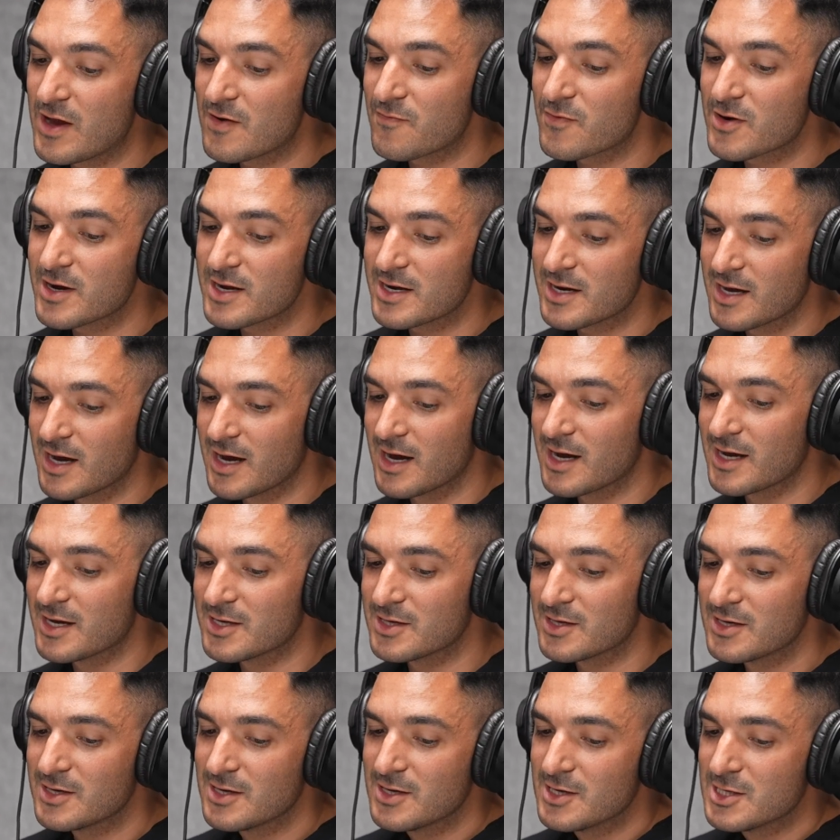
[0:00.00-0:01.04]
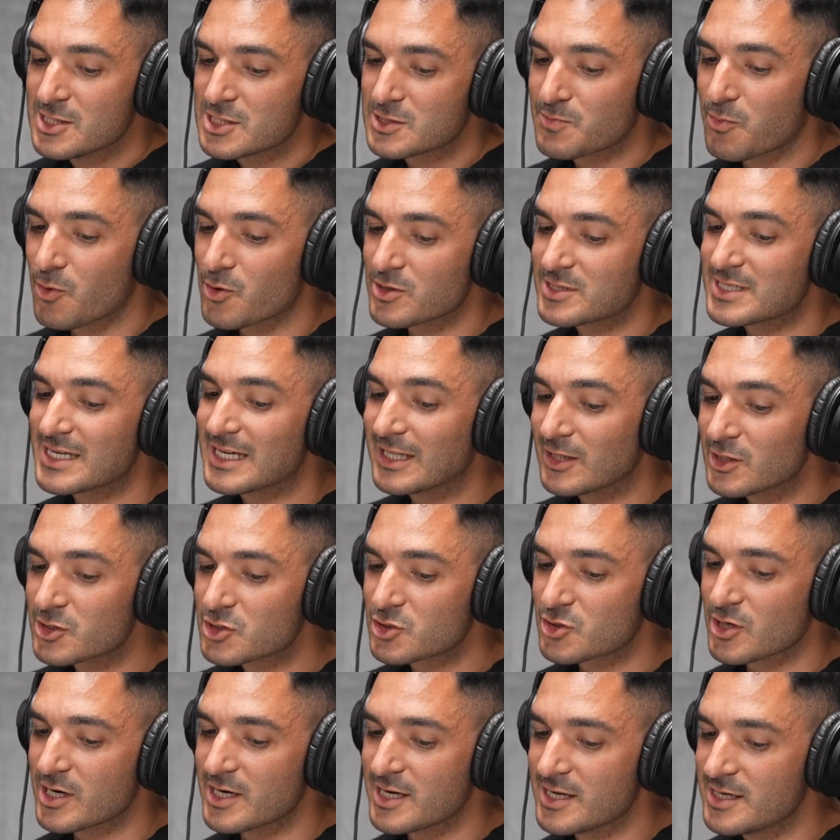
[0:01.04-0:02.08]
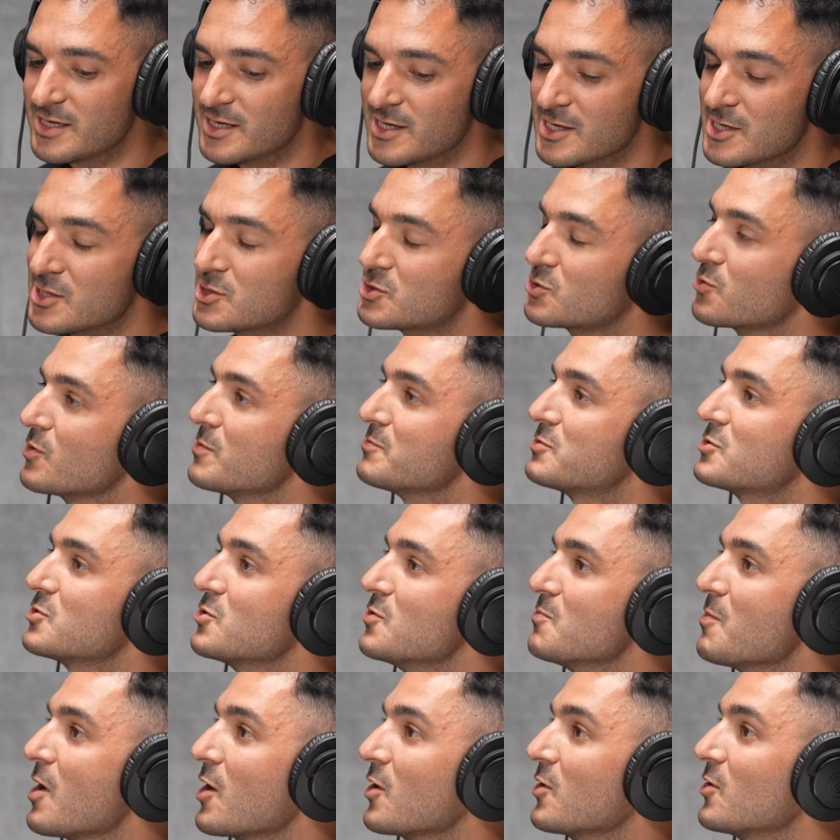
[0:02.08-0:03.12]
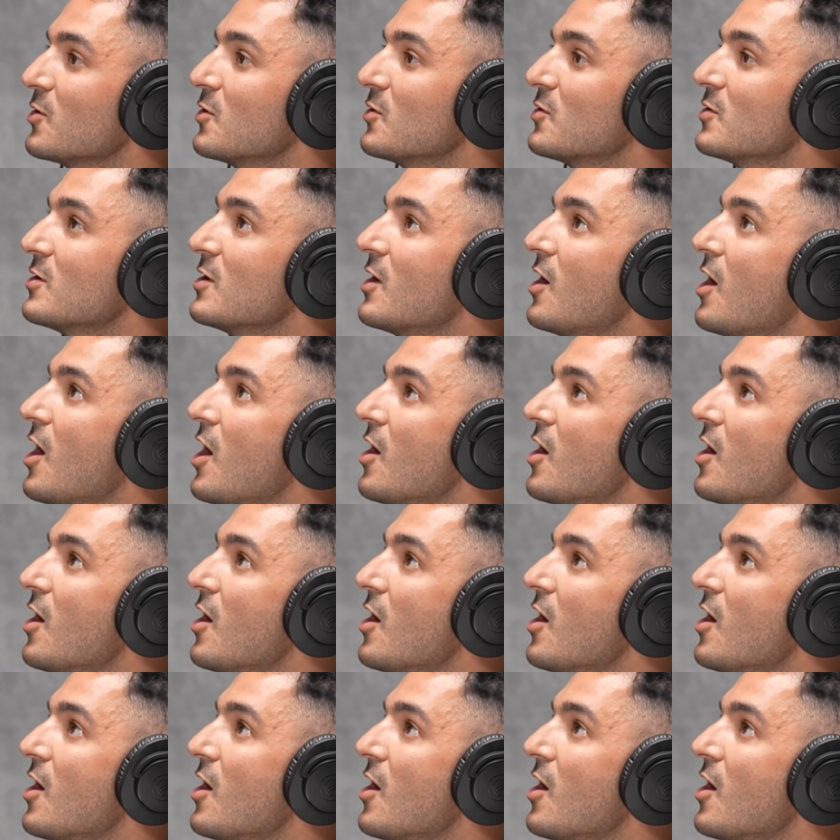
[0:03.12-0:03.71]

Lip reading: favorite Sports Illustrated swimsuit model